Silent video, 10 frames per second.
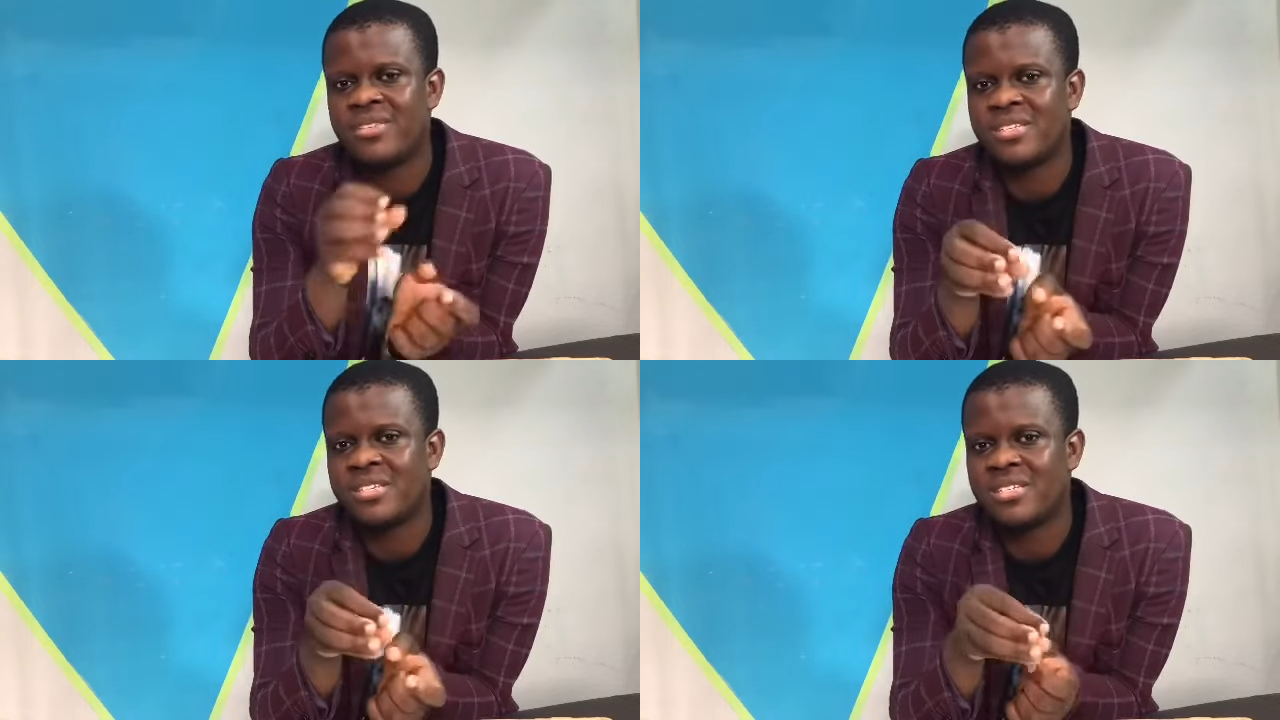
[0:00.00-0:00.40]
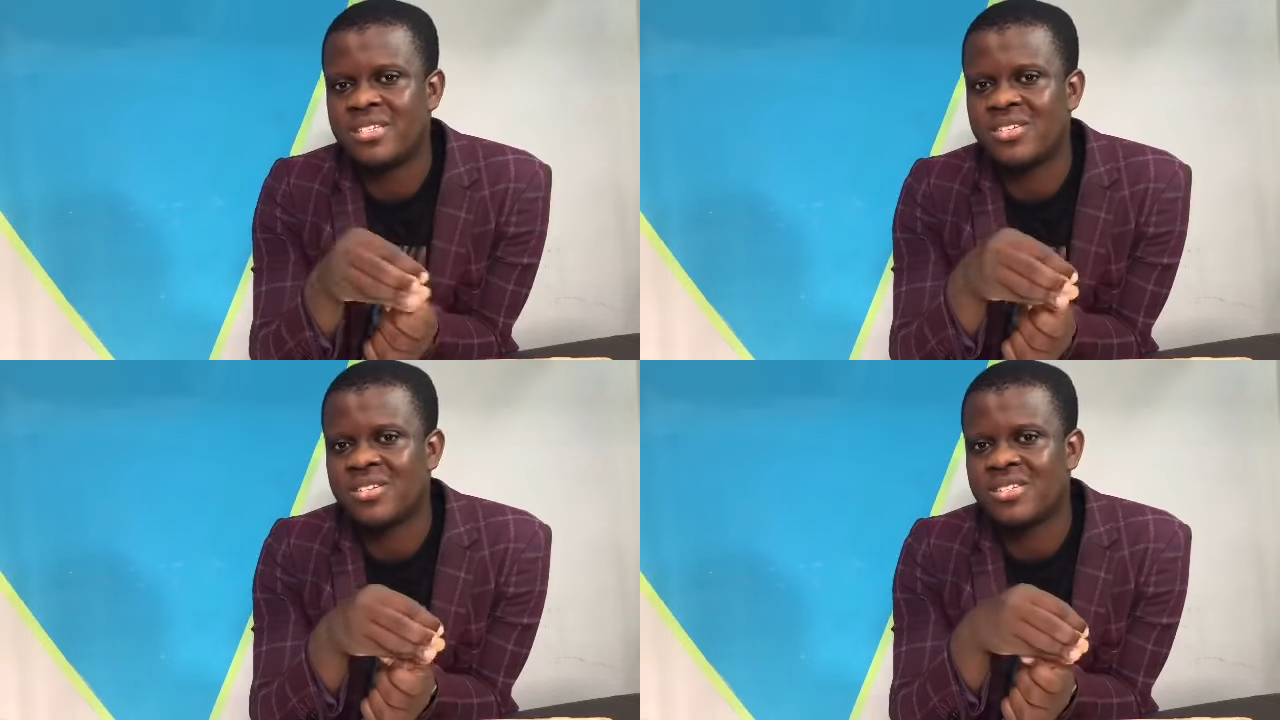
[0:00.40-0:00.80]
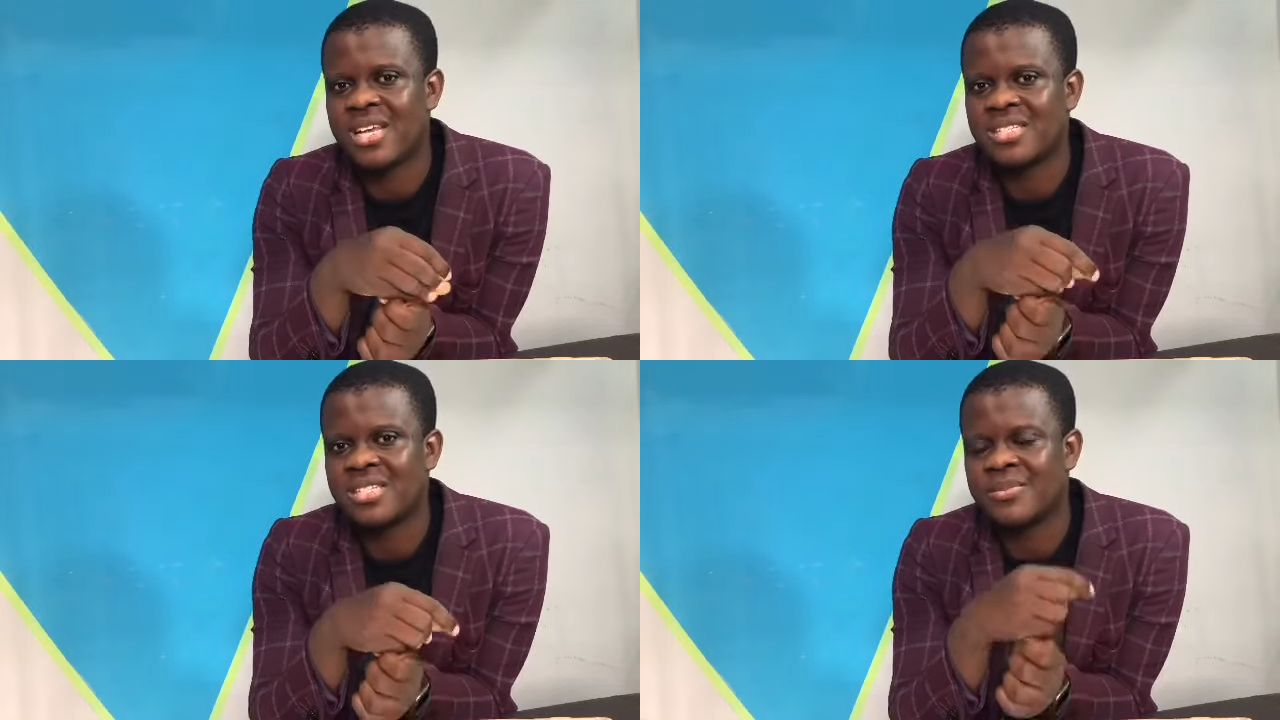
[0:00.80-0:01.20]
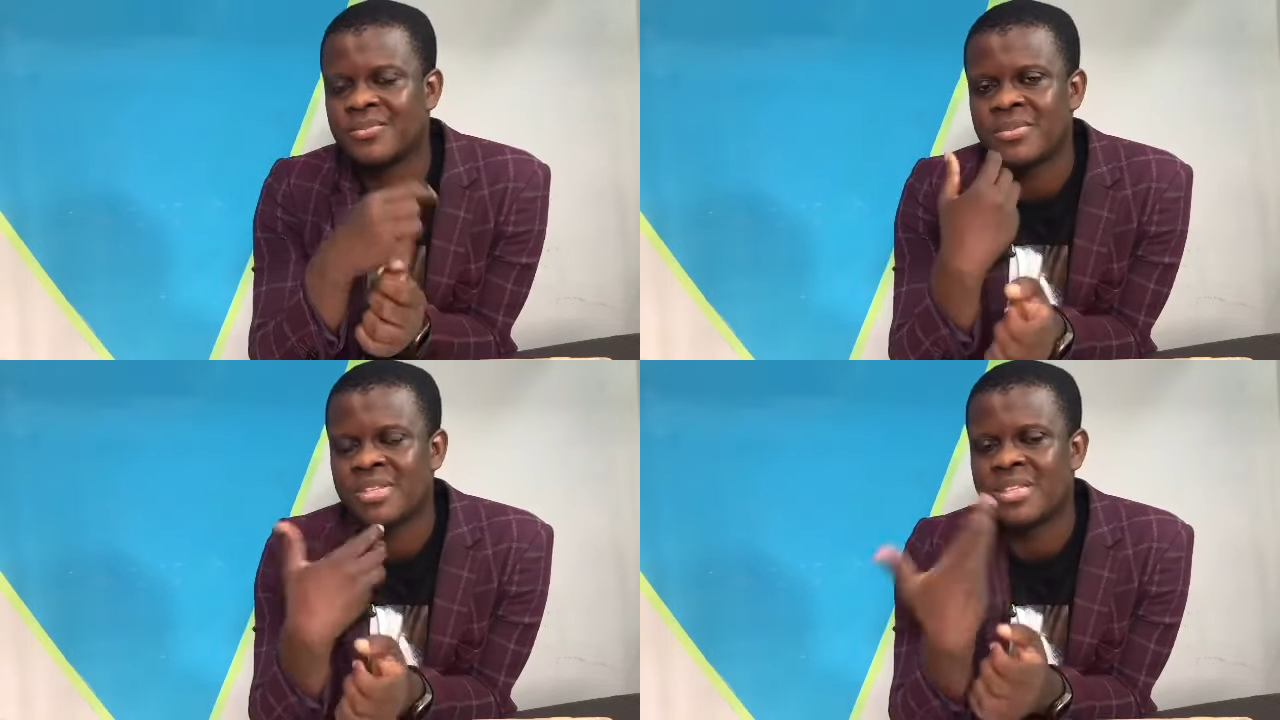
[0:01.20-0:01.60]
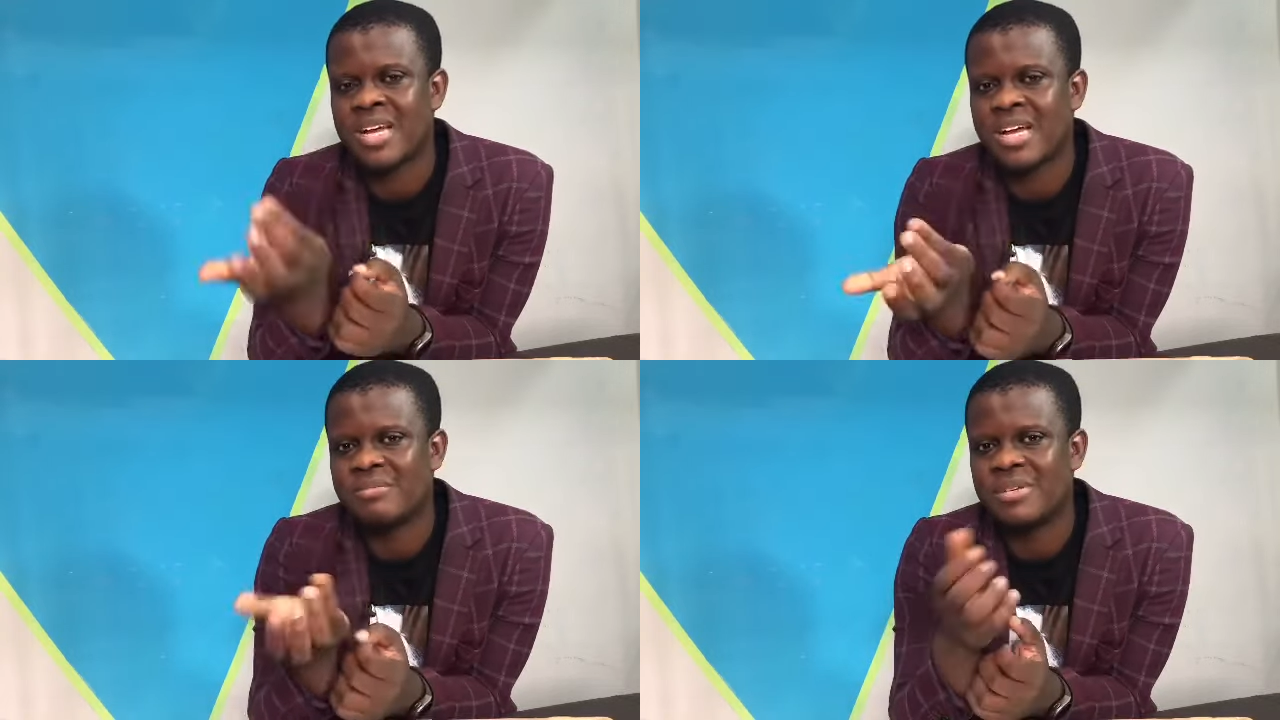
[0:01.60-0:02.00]
disease is just starting, there
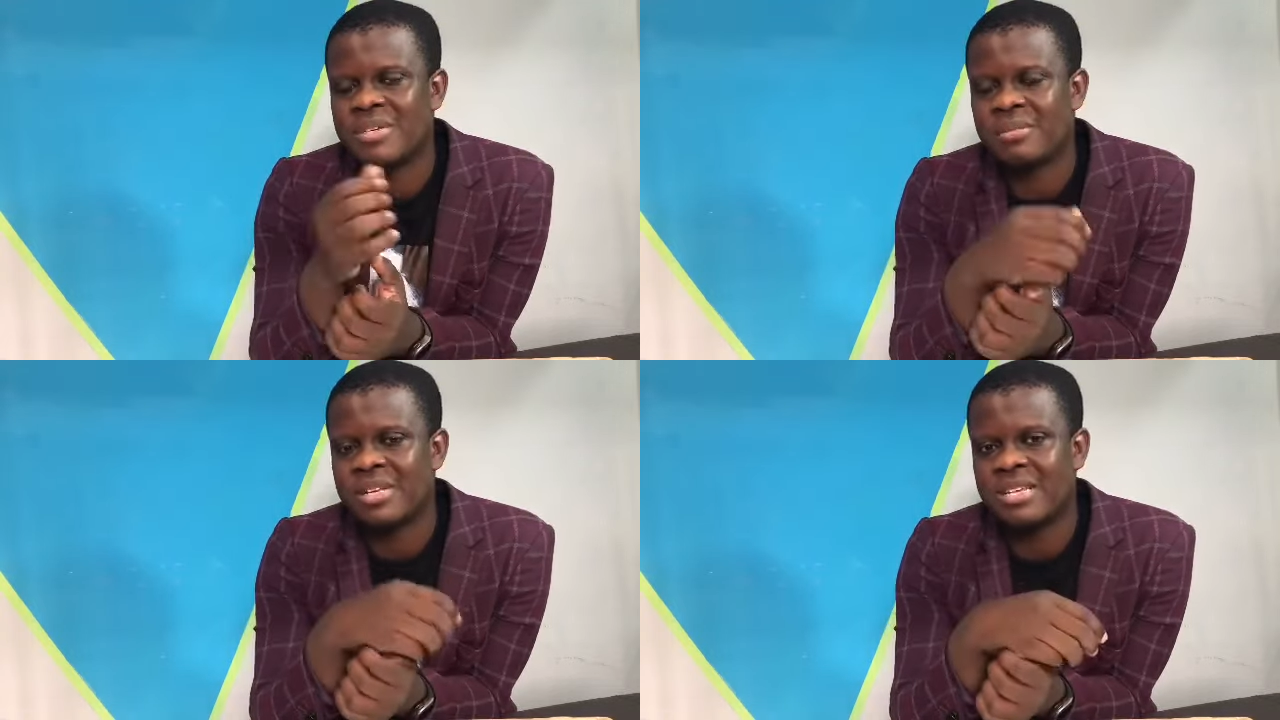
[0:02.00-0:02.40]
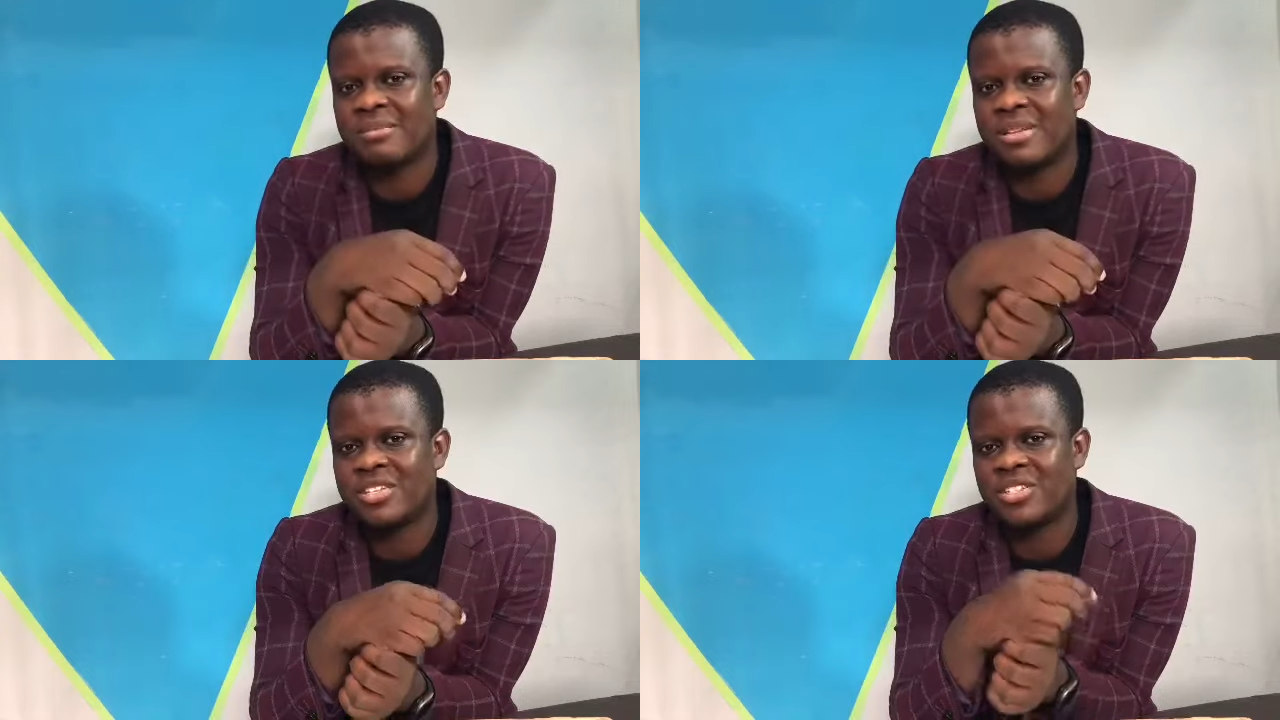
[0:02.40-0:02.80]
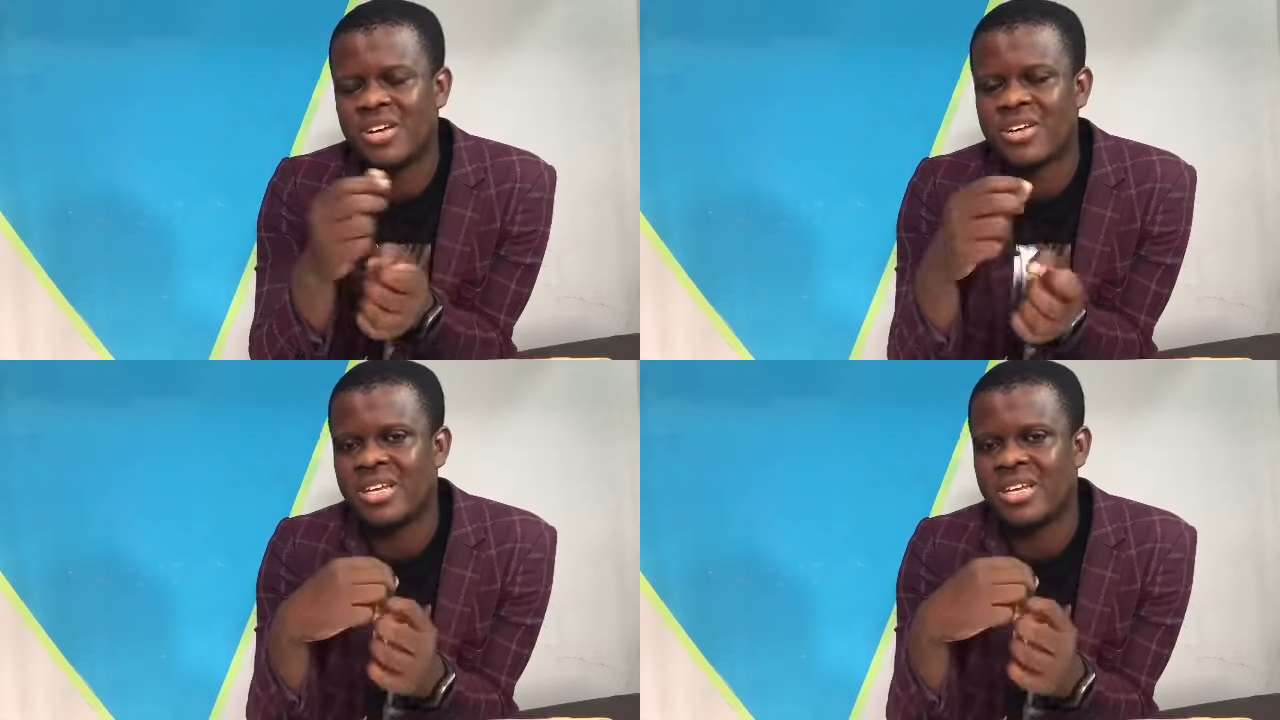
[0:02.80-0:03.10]
can be metaplasia.